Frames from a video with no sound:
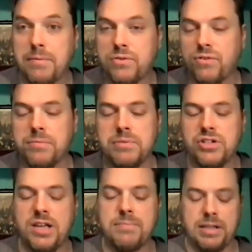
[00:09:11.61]
which from
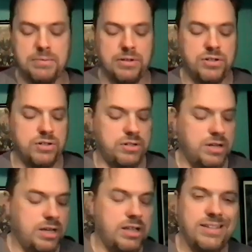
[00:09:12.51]
Machine Man, which
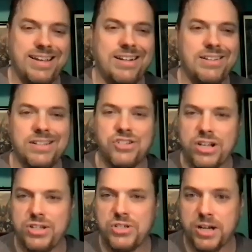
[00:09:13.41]
kind of looks like
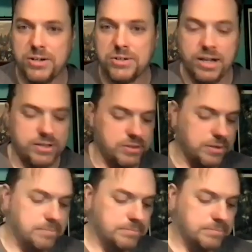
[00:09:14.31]
Chinese checkers, honestly.